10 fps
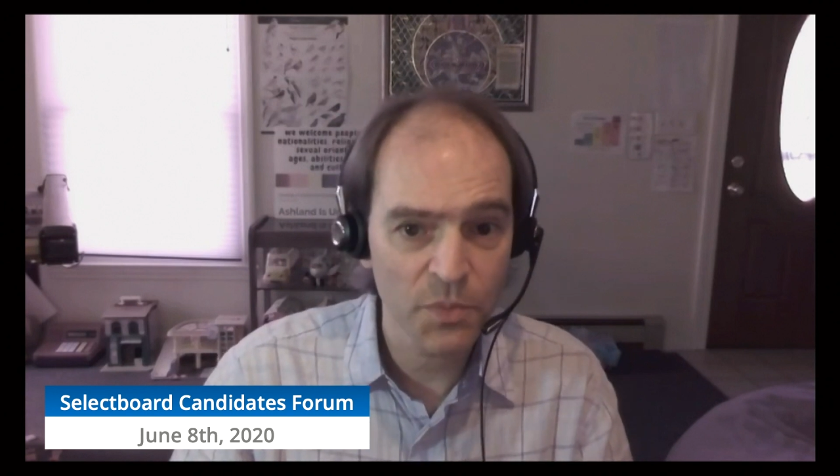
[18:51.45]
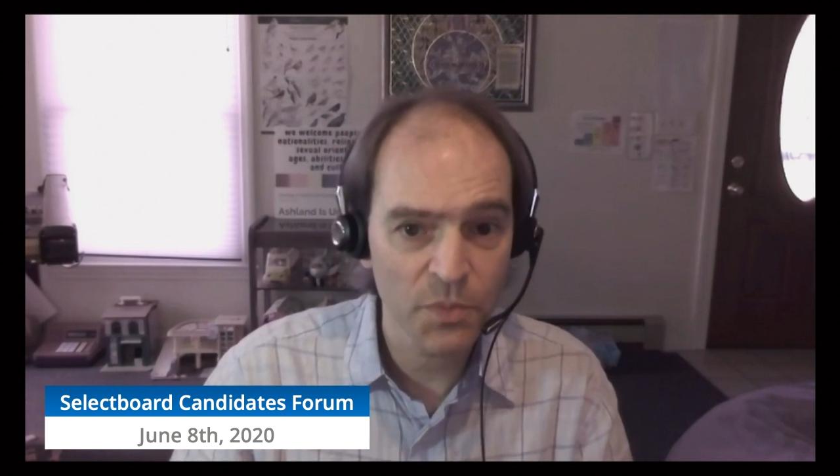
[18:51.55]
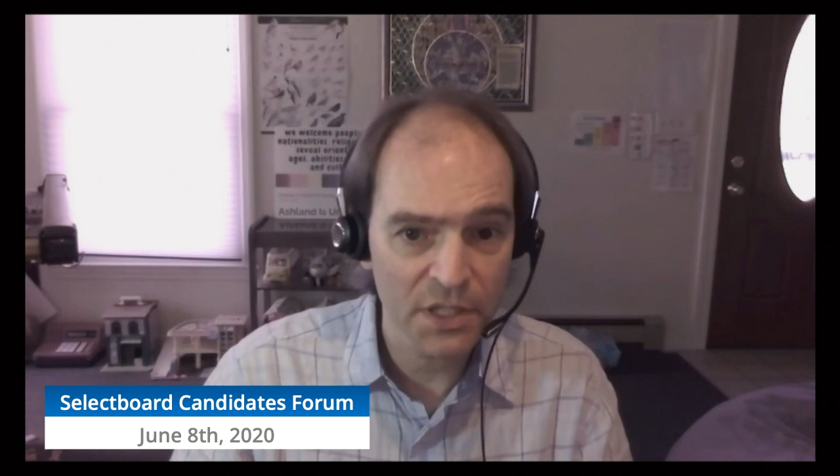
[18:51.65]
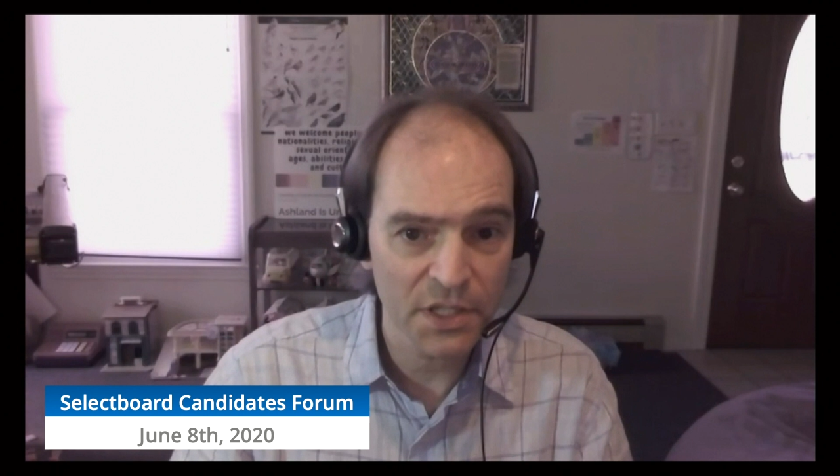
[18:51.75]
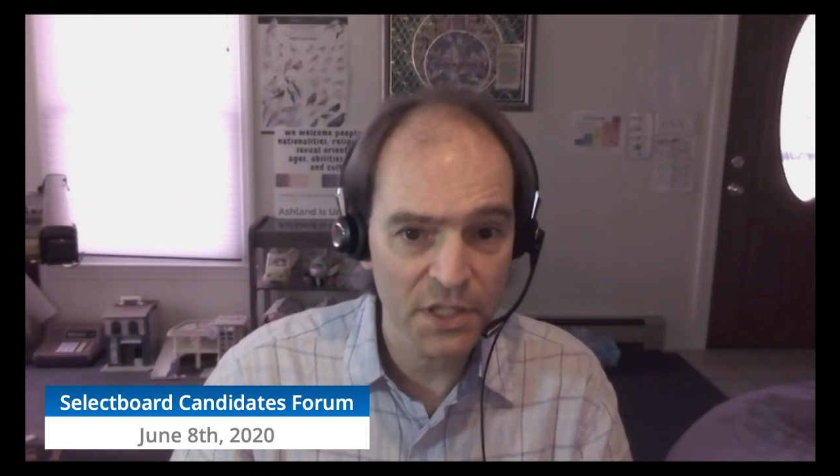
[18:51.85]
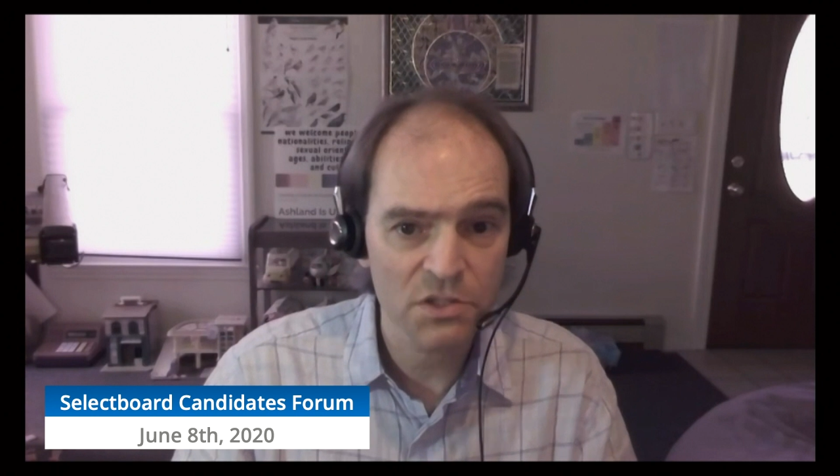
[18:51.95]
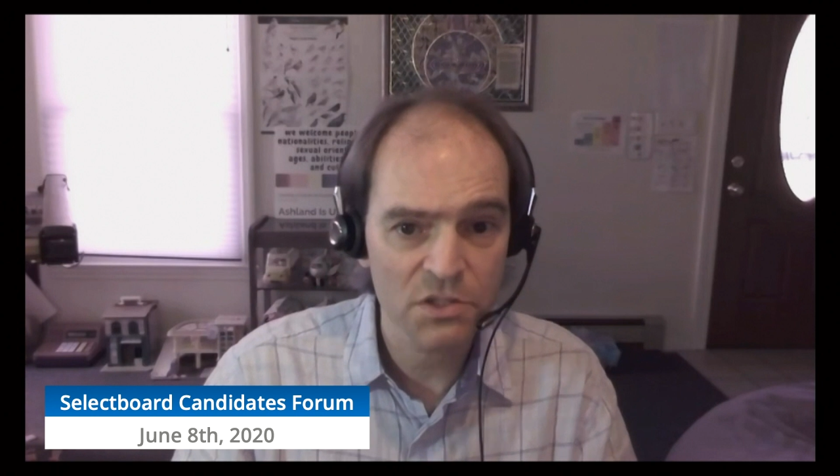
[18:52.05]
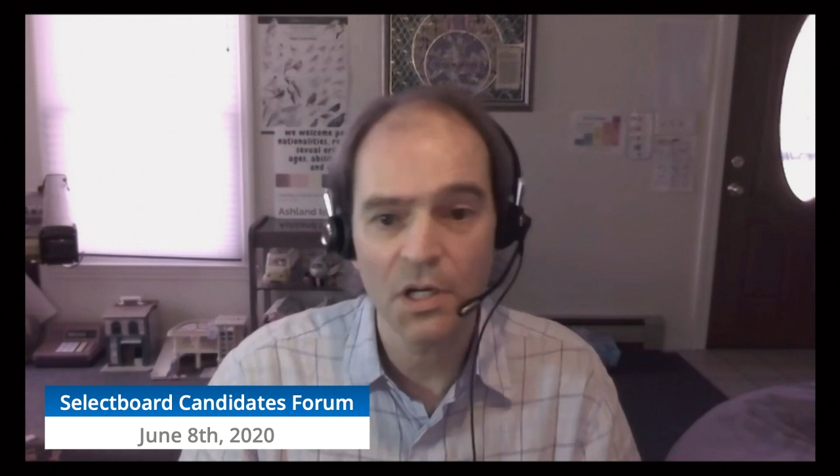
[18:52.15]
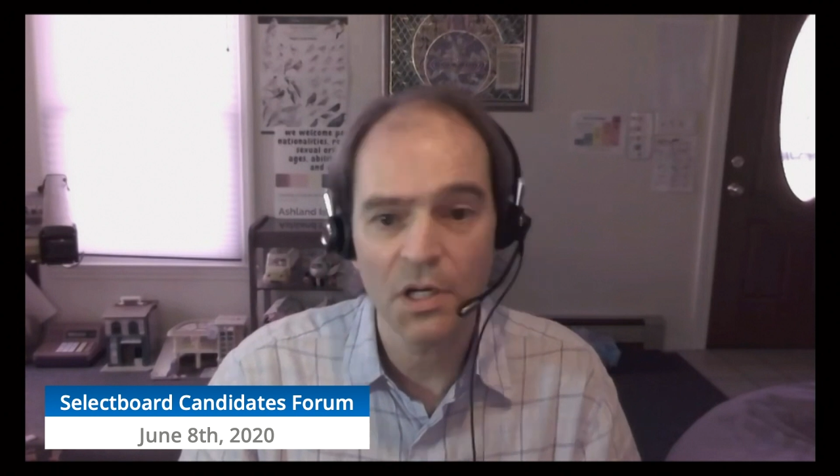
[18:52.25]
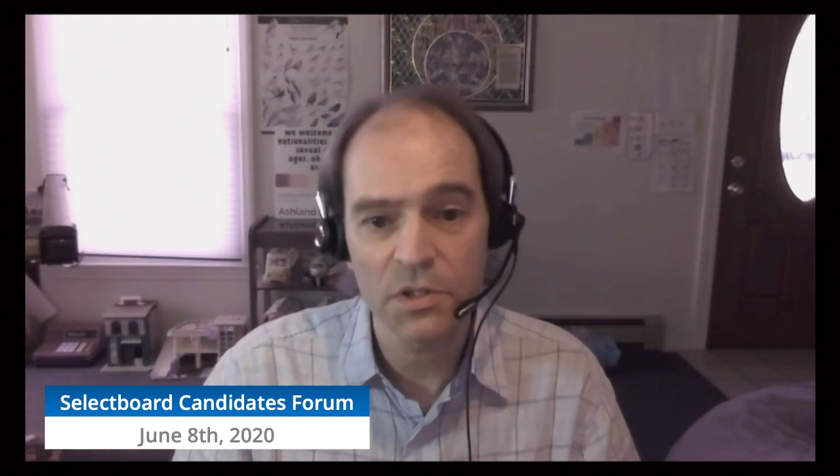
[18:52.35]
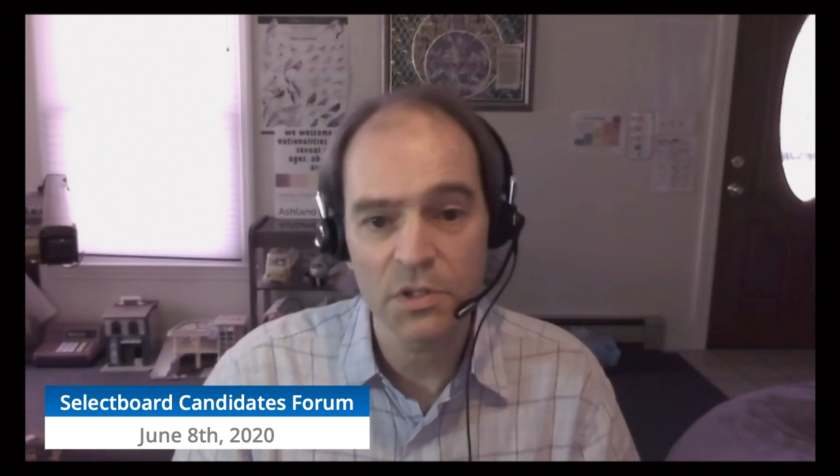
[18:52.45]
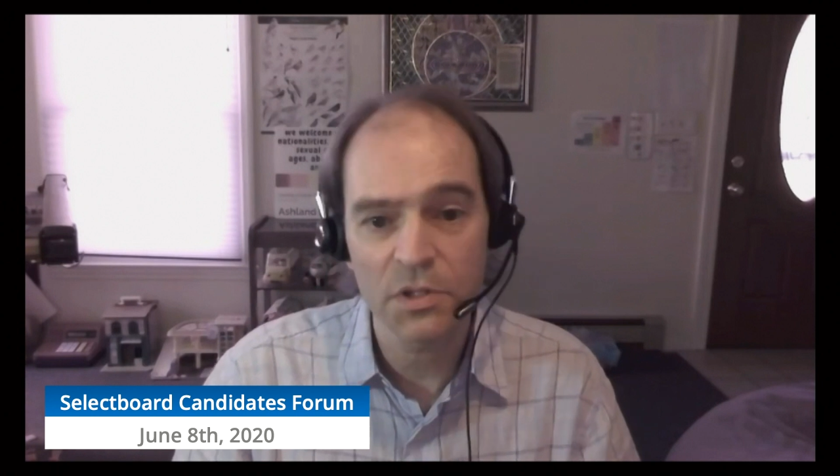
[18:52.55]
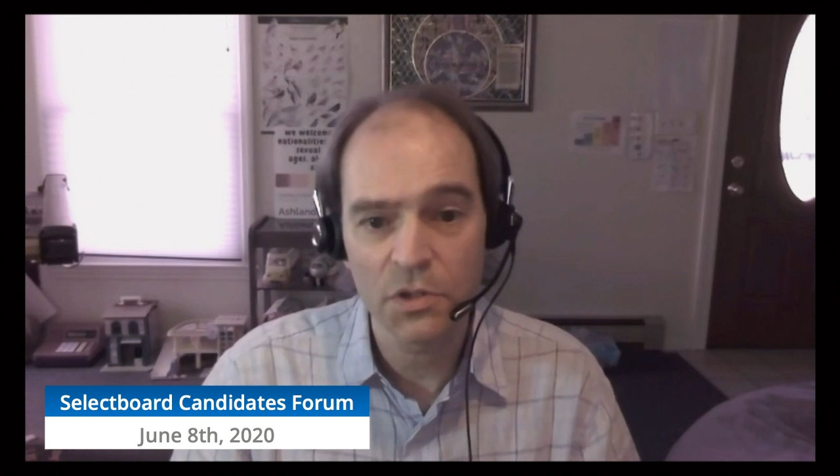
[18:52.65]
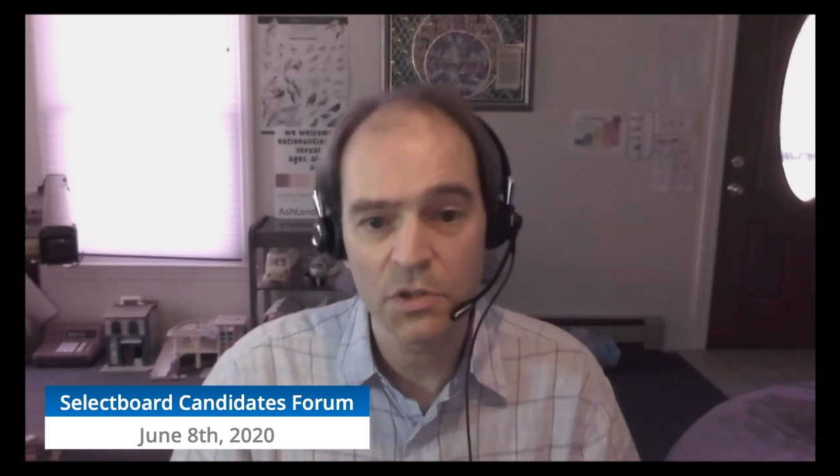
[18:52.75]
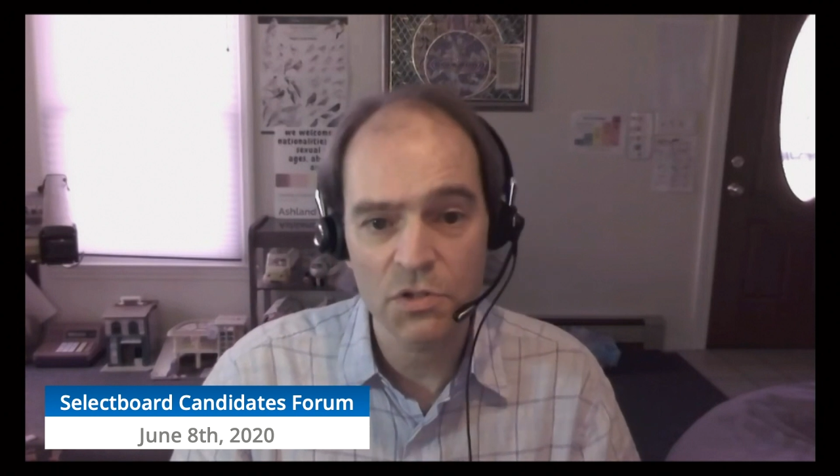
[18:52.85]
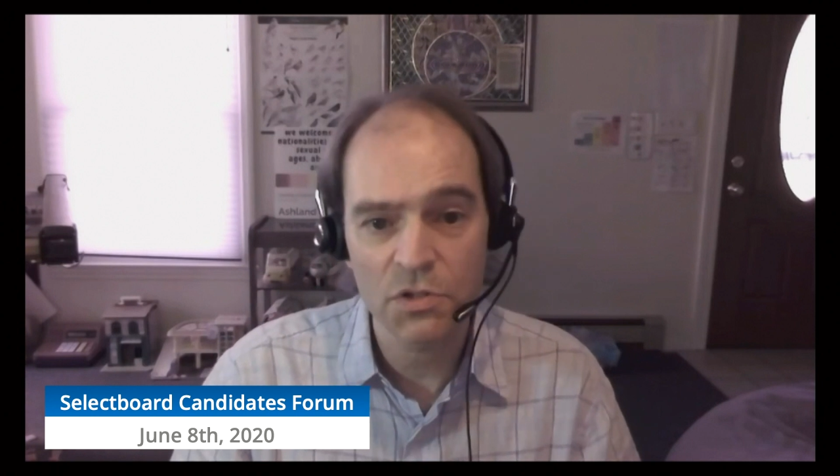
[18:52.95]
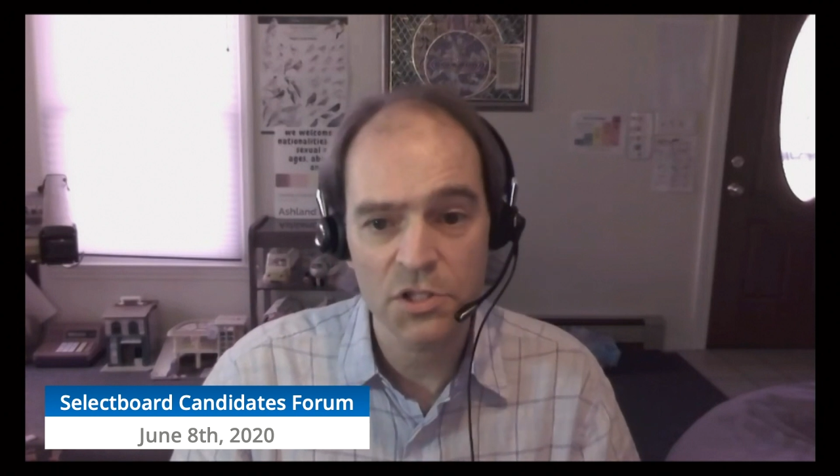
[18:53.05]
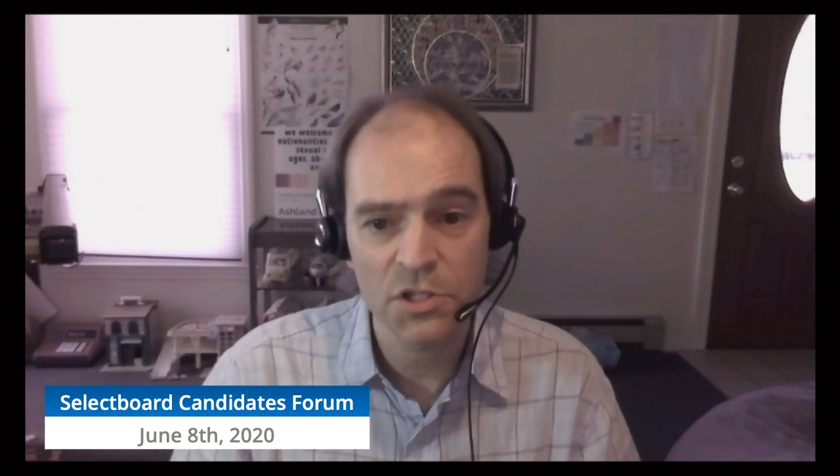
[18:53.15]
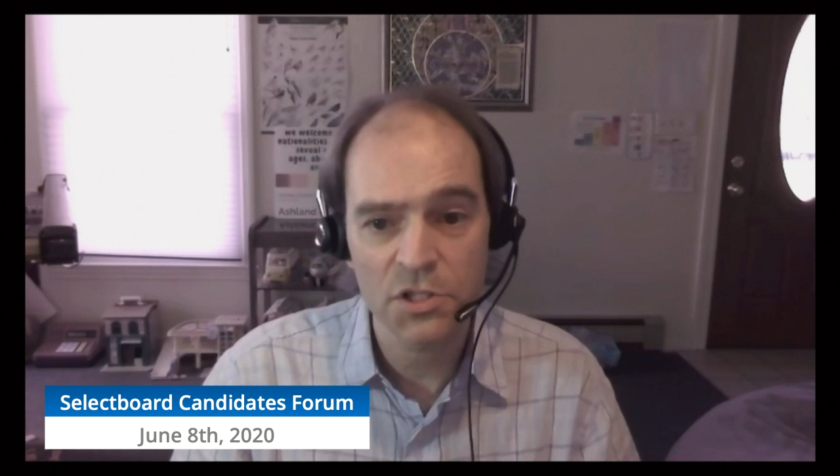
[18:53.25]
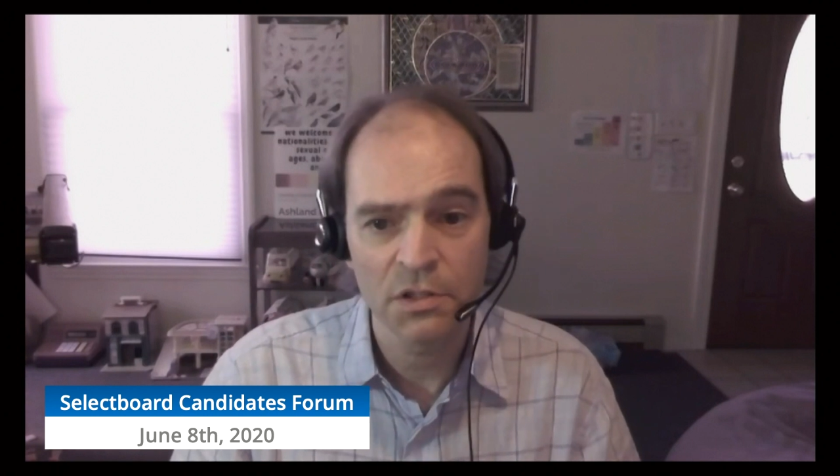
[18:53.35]
place with new
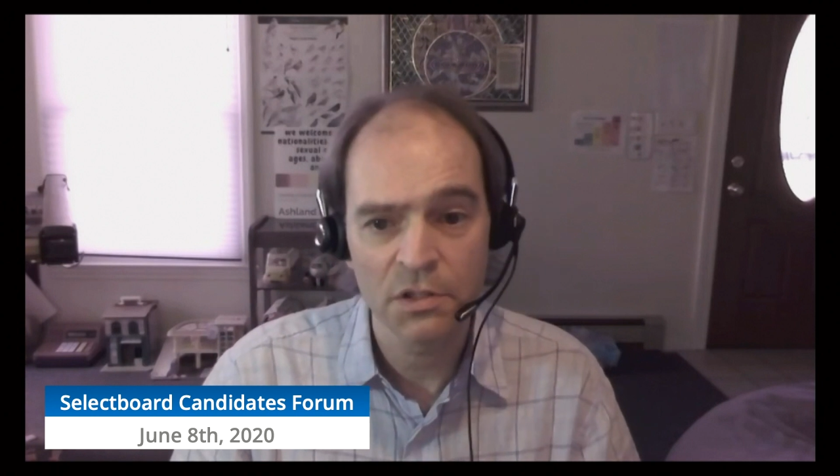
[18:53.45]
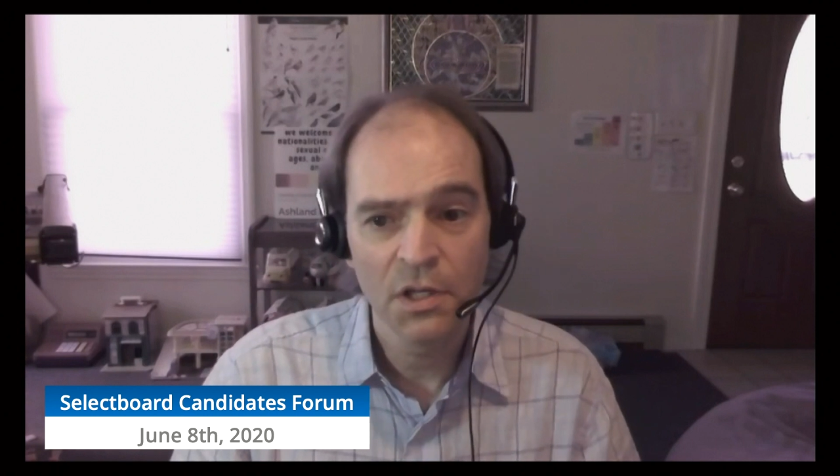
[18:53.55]
construction,